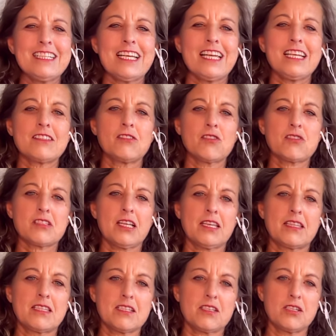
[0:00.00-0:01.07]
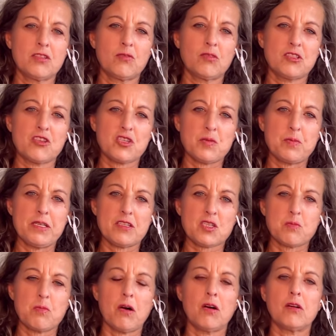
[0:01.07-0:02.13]
it looks like this year will just be a
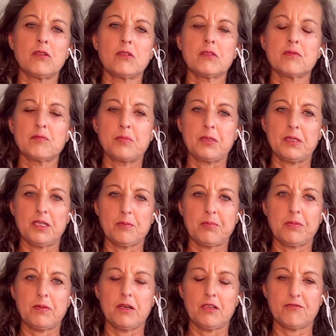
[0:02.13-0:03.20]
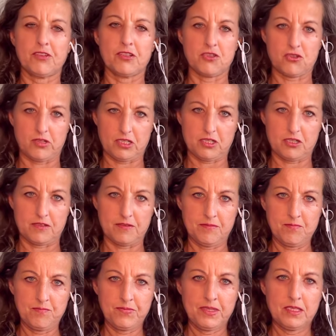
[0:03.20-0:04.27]
small blip of construction,
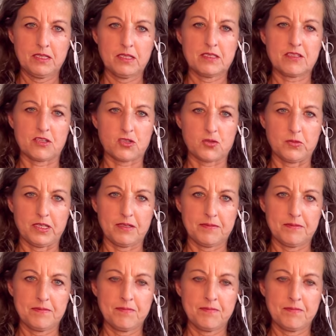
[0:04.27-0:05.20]
6 weeks.